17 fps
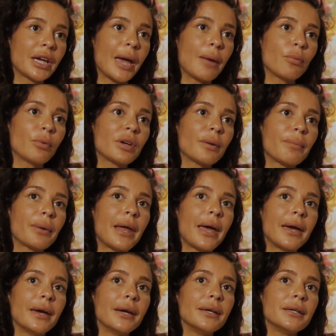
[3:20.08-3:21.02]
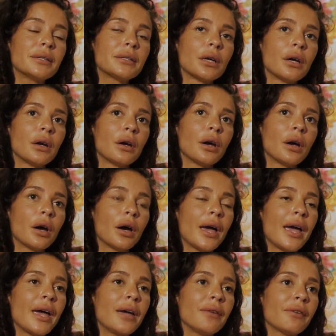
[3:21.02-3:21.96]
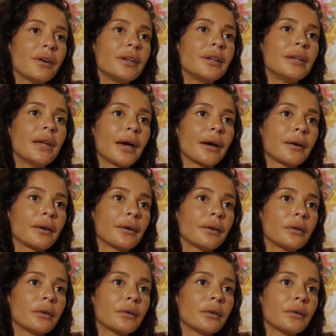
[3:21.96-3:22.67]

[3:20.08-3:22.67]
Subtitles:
came with a plate, Eva Jinek.